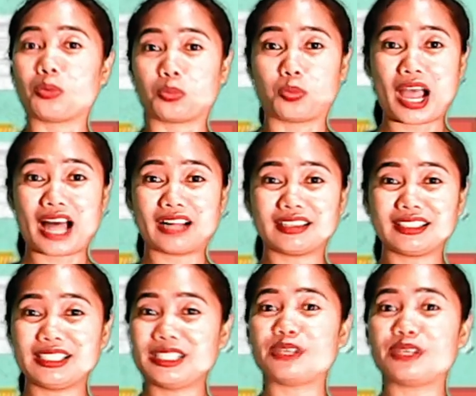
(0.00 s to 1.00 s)
Well,
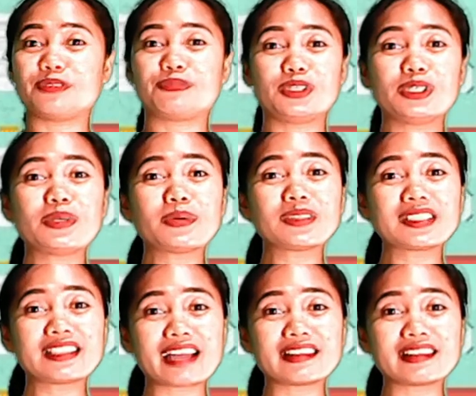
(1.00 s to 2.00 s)
if you don't
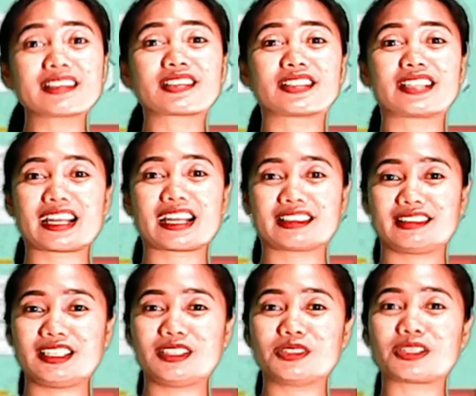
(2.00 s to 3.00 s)
get it correctly,
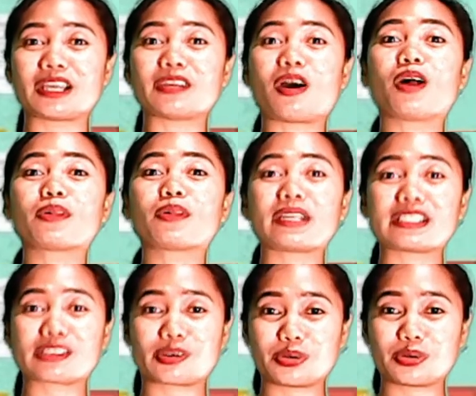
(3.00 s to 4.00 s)
you can always
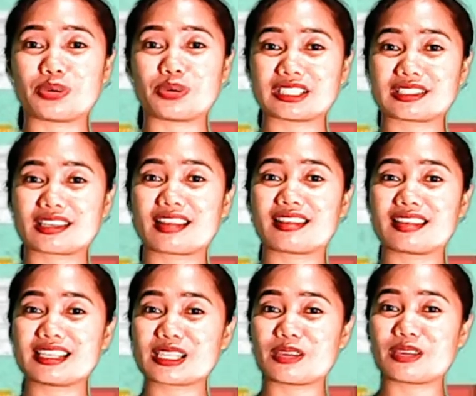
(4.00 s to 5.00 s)
rewatch this
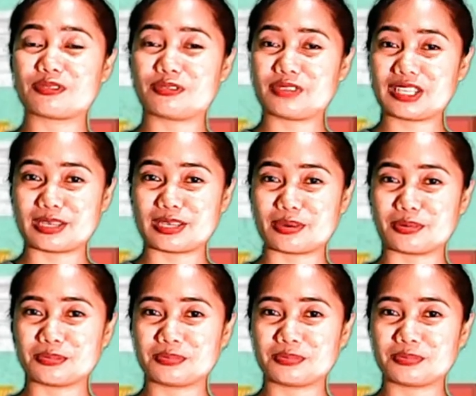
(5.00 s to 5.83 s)
video